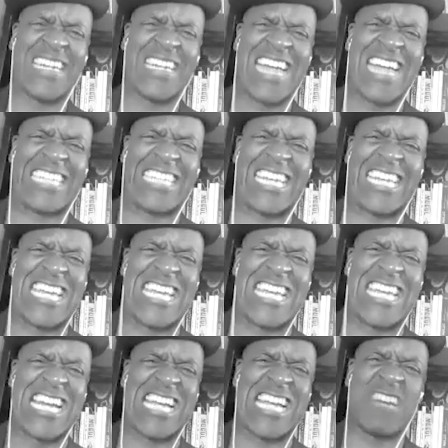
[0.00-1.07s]
as the
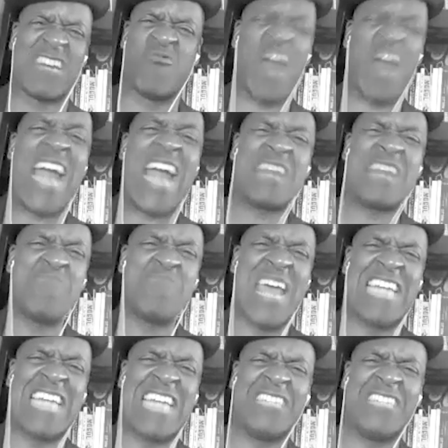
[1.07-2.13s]
killing of white
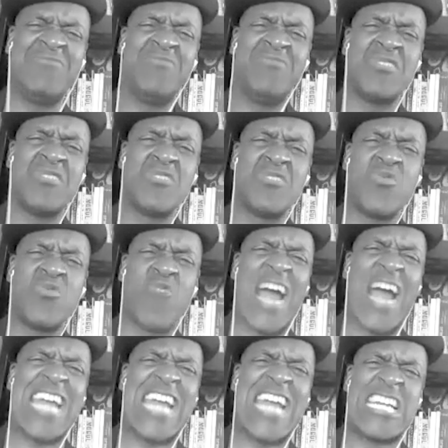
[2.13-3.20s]
men,
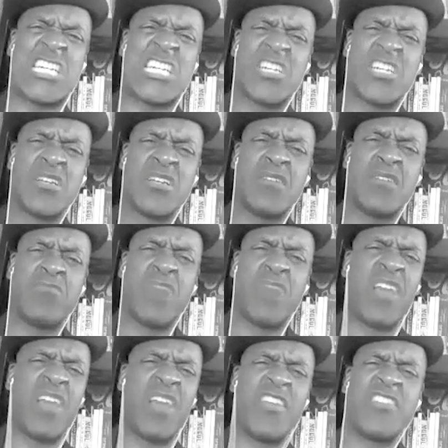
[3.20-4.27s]
white
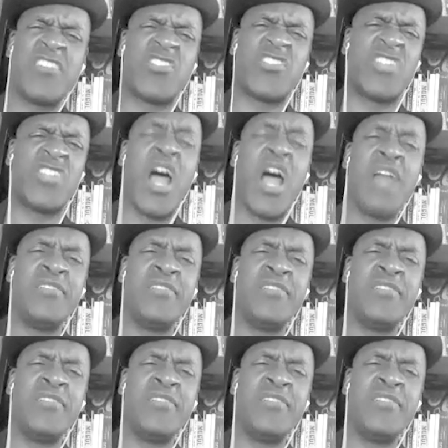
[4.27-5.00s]
mothers, sons.